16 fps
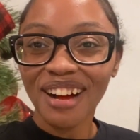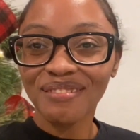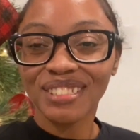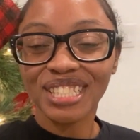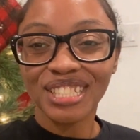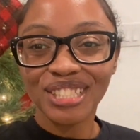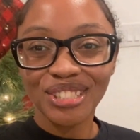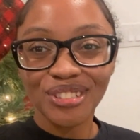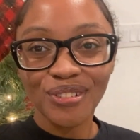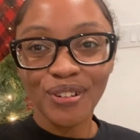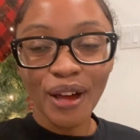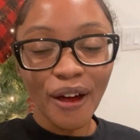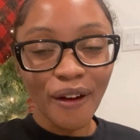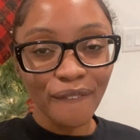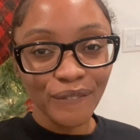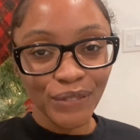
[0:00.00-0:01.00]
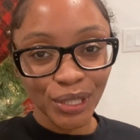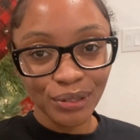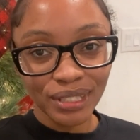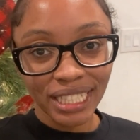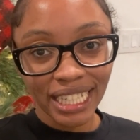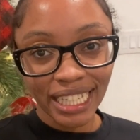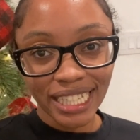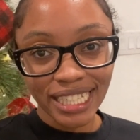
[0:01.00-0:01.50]
just doing a few
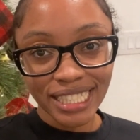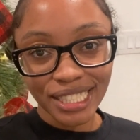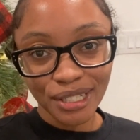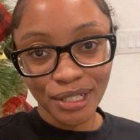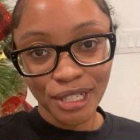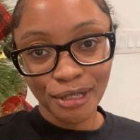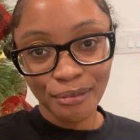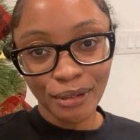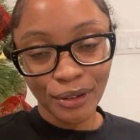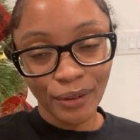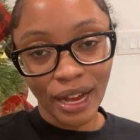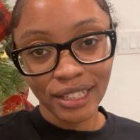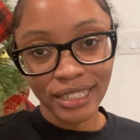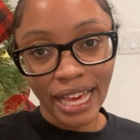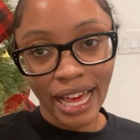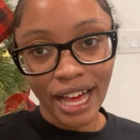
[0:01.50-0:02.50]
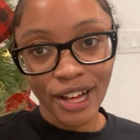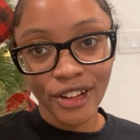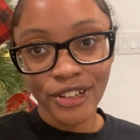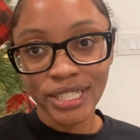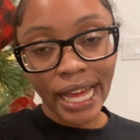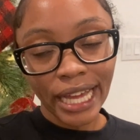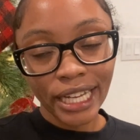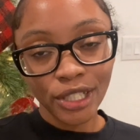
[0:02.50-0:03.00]
things around the
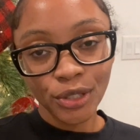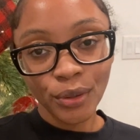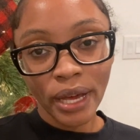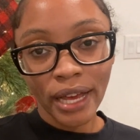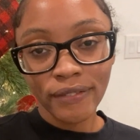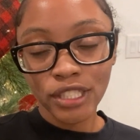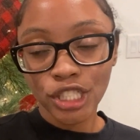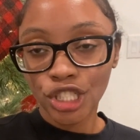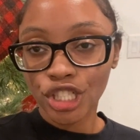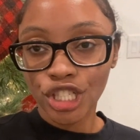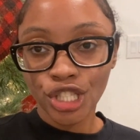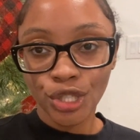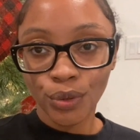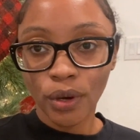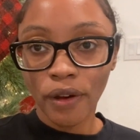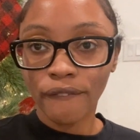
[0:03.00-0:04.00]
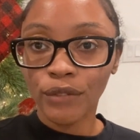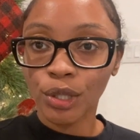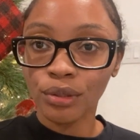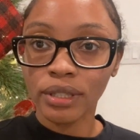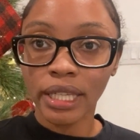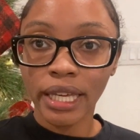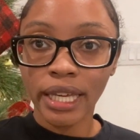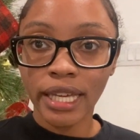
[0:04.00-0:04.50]
house. I do have to just do a few
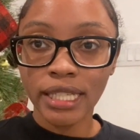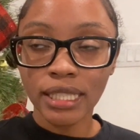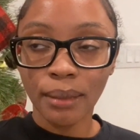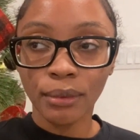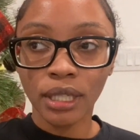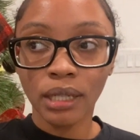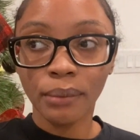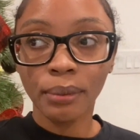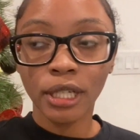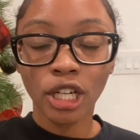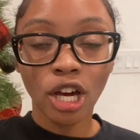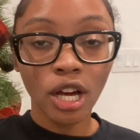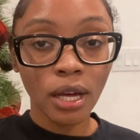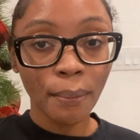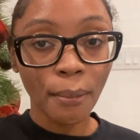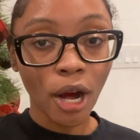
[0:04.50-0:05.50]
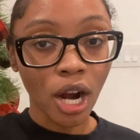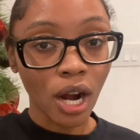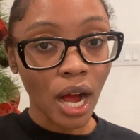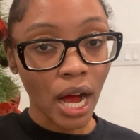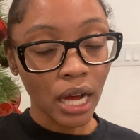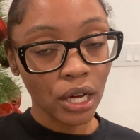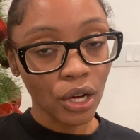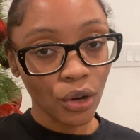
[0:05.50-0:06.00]
things. I'm gonna put up our
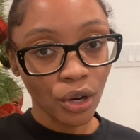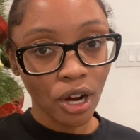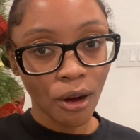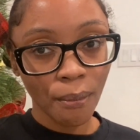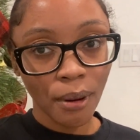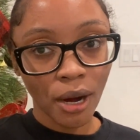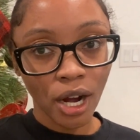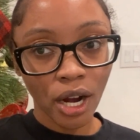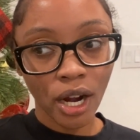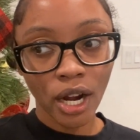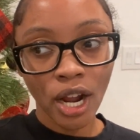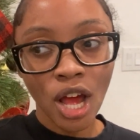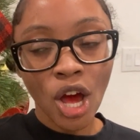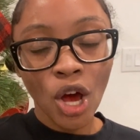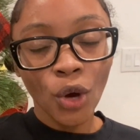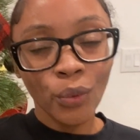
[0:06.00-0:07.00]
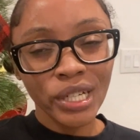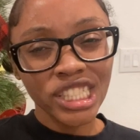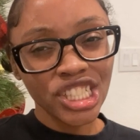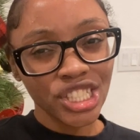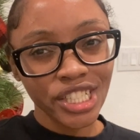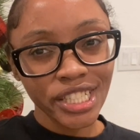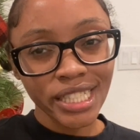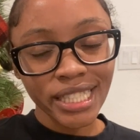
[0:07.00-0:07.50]
hot cocoa bar, which
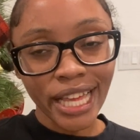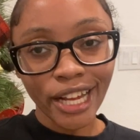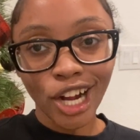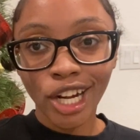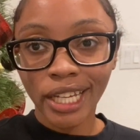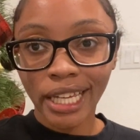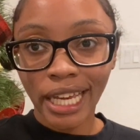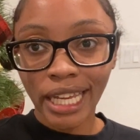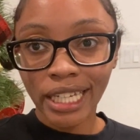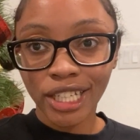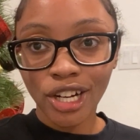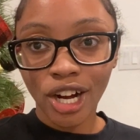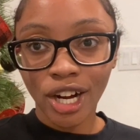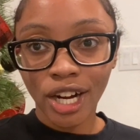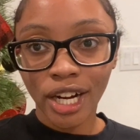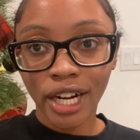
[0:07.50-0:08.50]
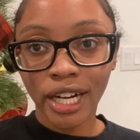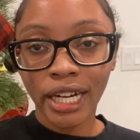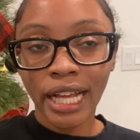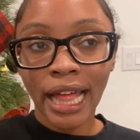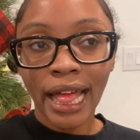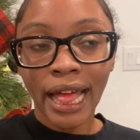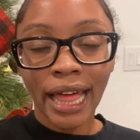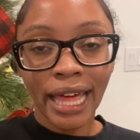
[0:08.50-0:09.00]
is just like our candy cart,
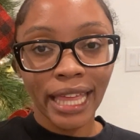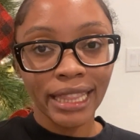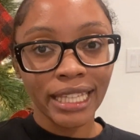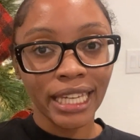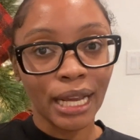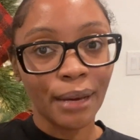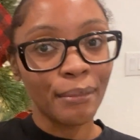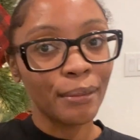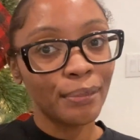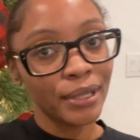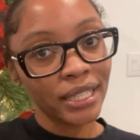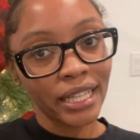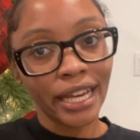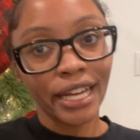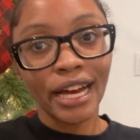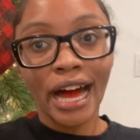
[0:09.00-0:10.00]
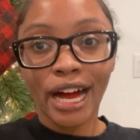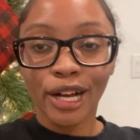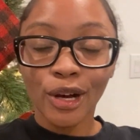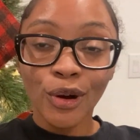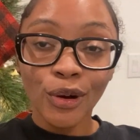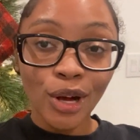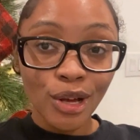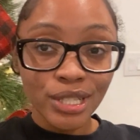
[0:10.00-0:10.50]
and then I'm gonna put like hot
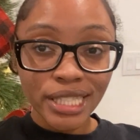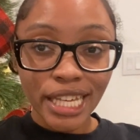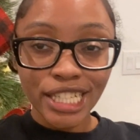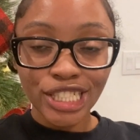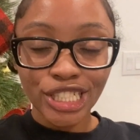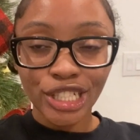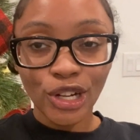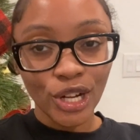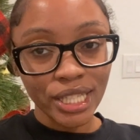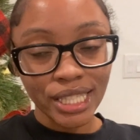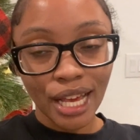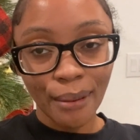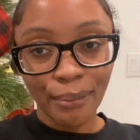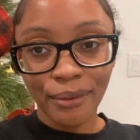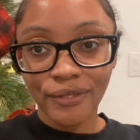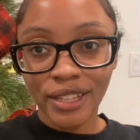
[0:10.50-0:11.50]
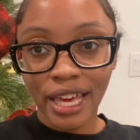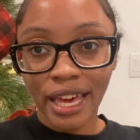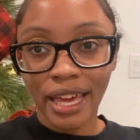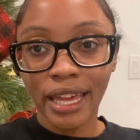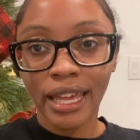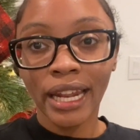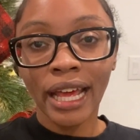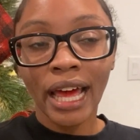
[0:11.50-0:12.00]
cocoa station on top of
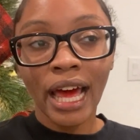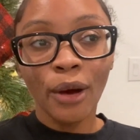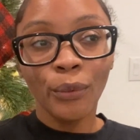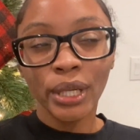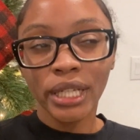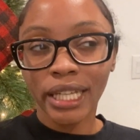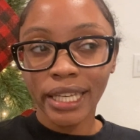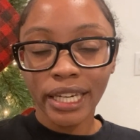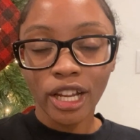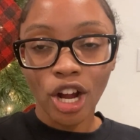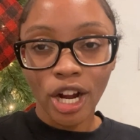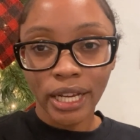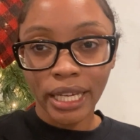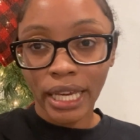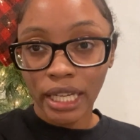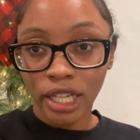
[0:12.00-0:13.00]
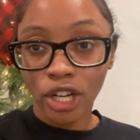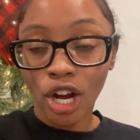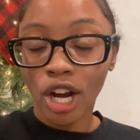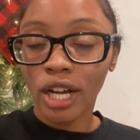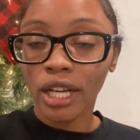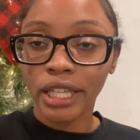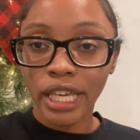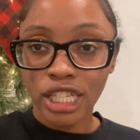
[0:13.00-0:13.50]
that. We needed our candy
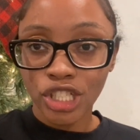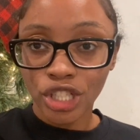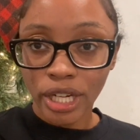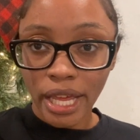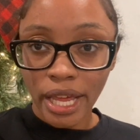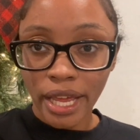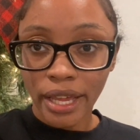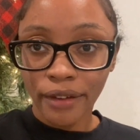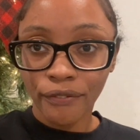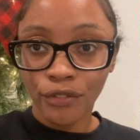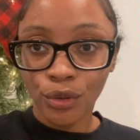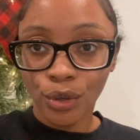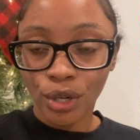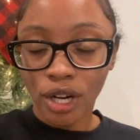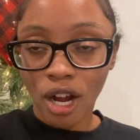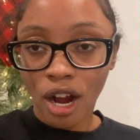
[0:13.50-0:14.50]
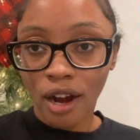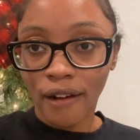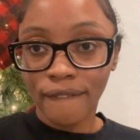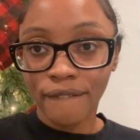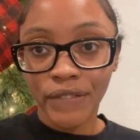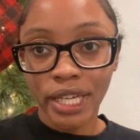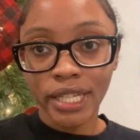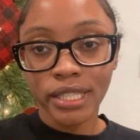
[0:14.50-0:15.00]
cart yesterday for our
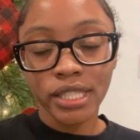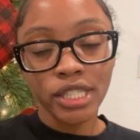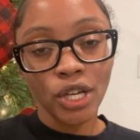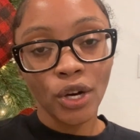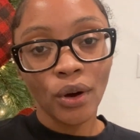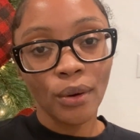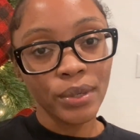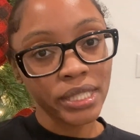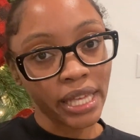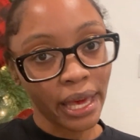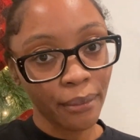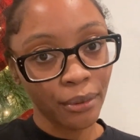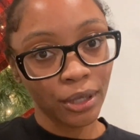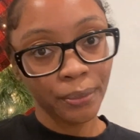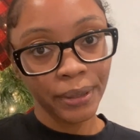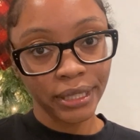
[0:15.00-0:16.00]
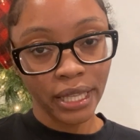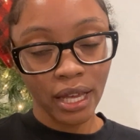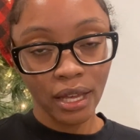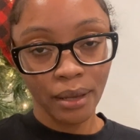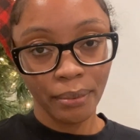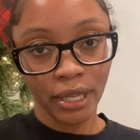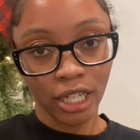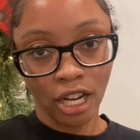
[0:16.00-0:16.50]
event, so I wasn't able to put that
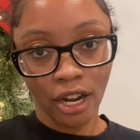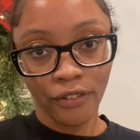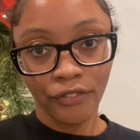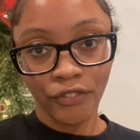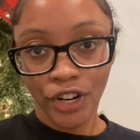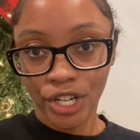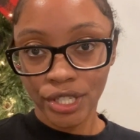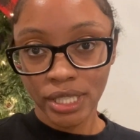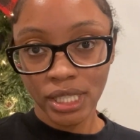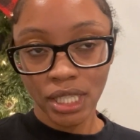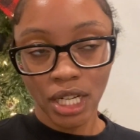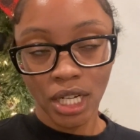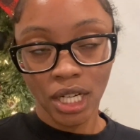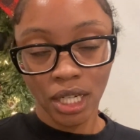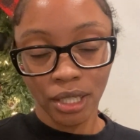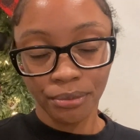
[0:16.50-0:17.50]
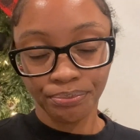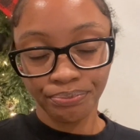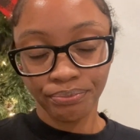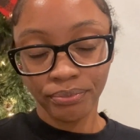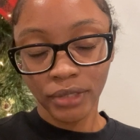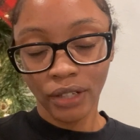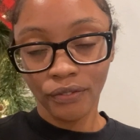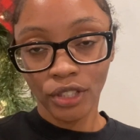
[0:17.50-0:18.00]
up in our first
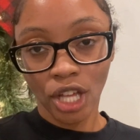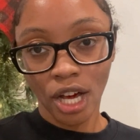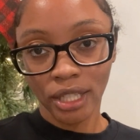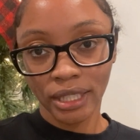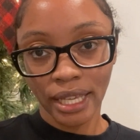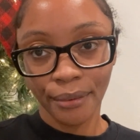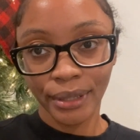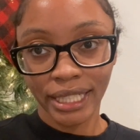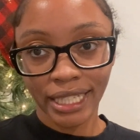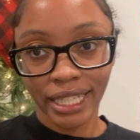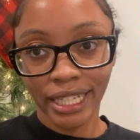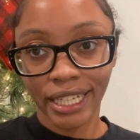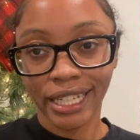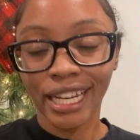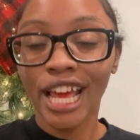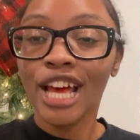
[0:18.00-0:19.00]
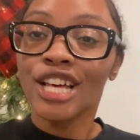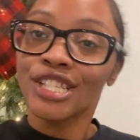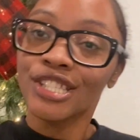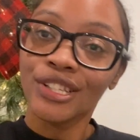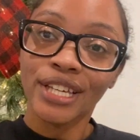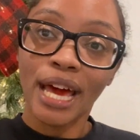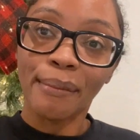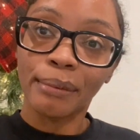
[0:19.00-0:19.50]
vlog that we did.
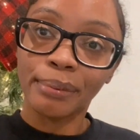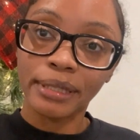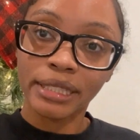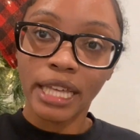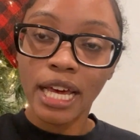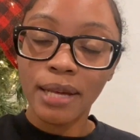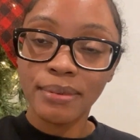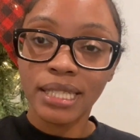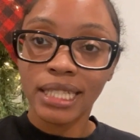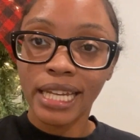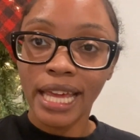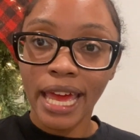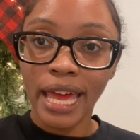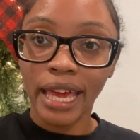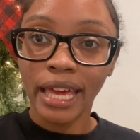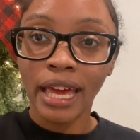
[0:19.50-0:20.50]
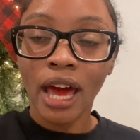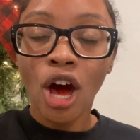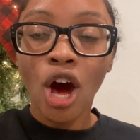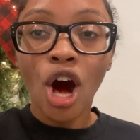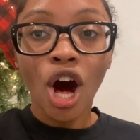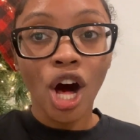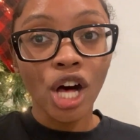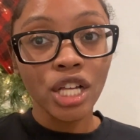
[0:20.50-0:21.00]
So yeah, I'm gonna put that up today.
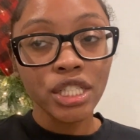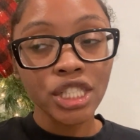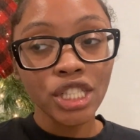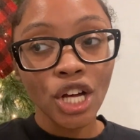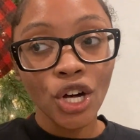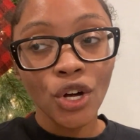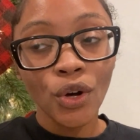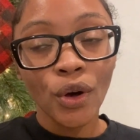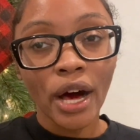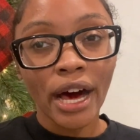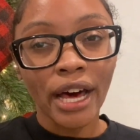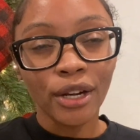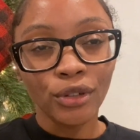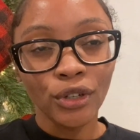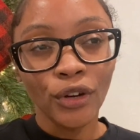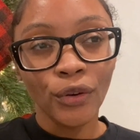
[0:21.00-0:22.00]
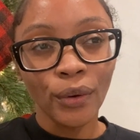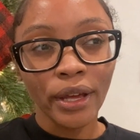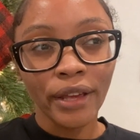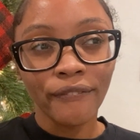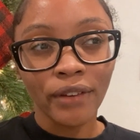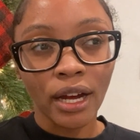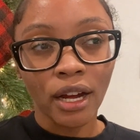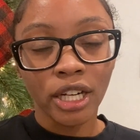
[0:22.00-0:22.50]
Also, I don't know
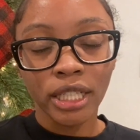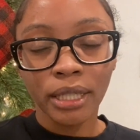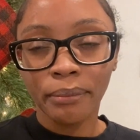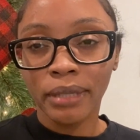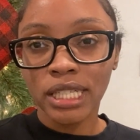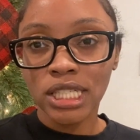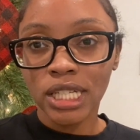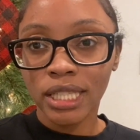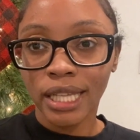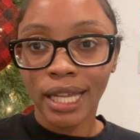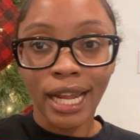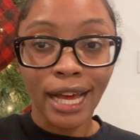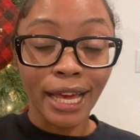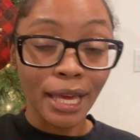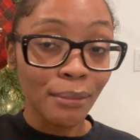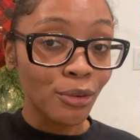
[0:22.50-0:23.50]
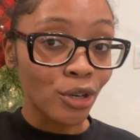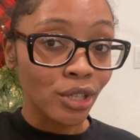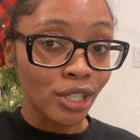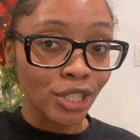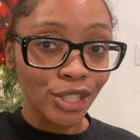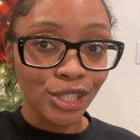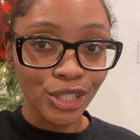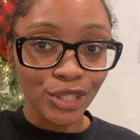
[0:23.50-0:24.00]
if I already mentioned that I am going
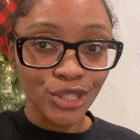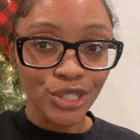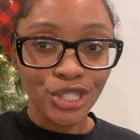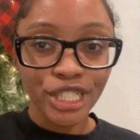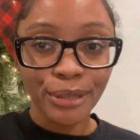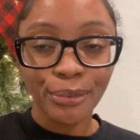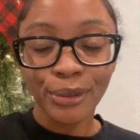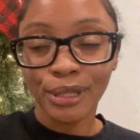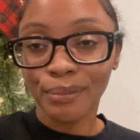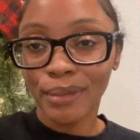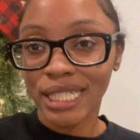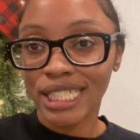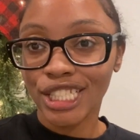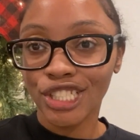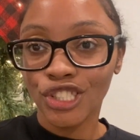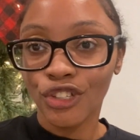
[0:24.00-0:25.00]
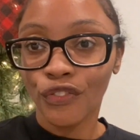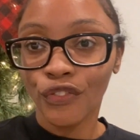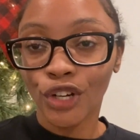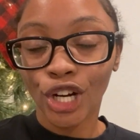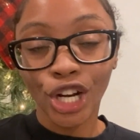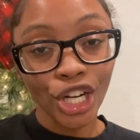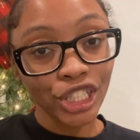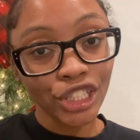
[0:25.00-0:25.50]
on a girls trip with my sister for
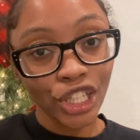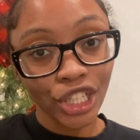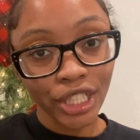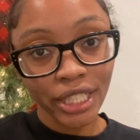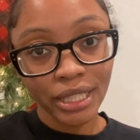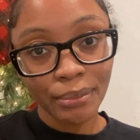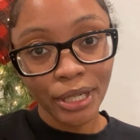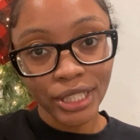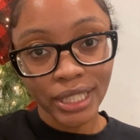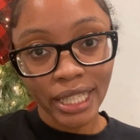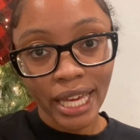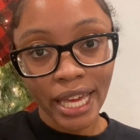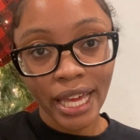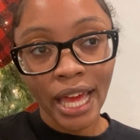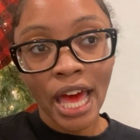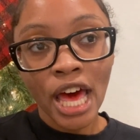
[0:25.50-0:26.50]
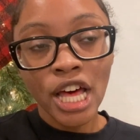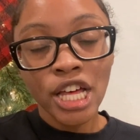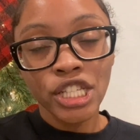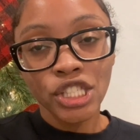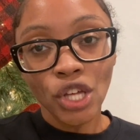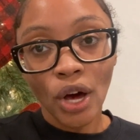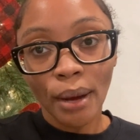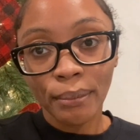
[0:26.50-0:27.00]
her 30th birthday.
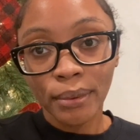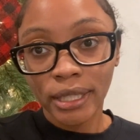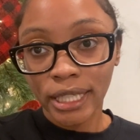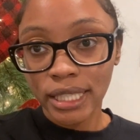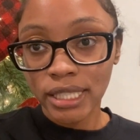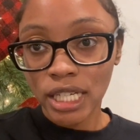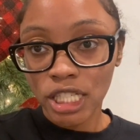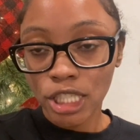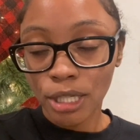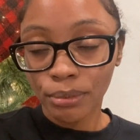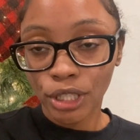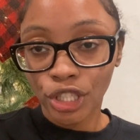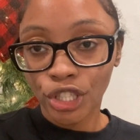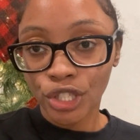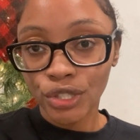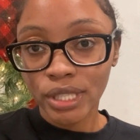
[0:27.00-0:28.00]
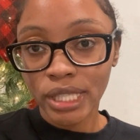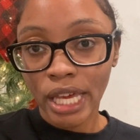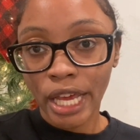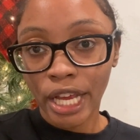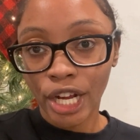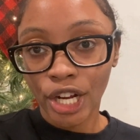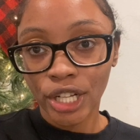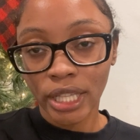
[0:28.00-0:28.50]
So I'm gonna touch up the girls'
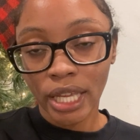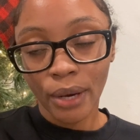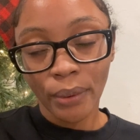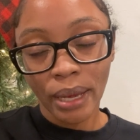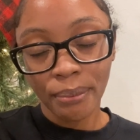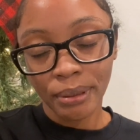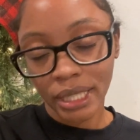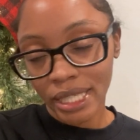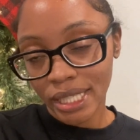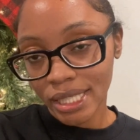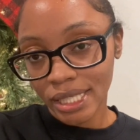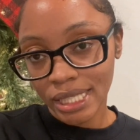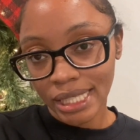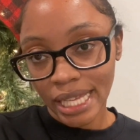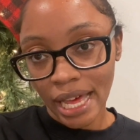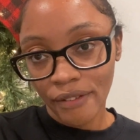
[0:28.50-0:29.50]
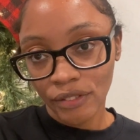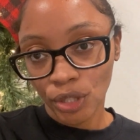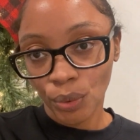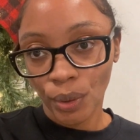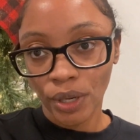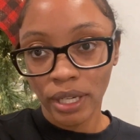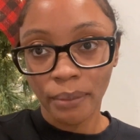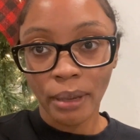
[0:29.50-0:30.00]
hair. That way Ples doesn't have to
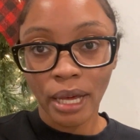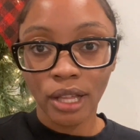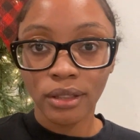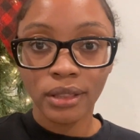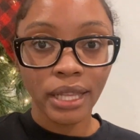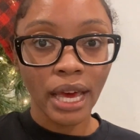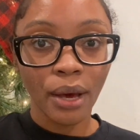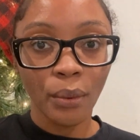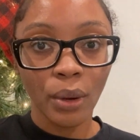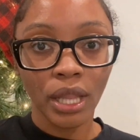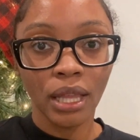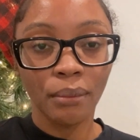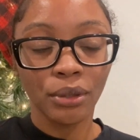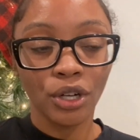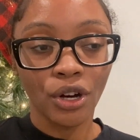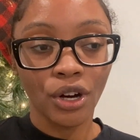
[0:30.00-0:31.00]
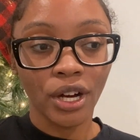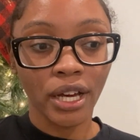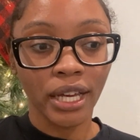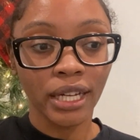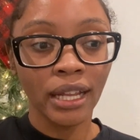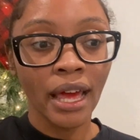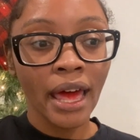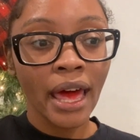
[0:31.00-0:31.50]
worry about that while I'm gone.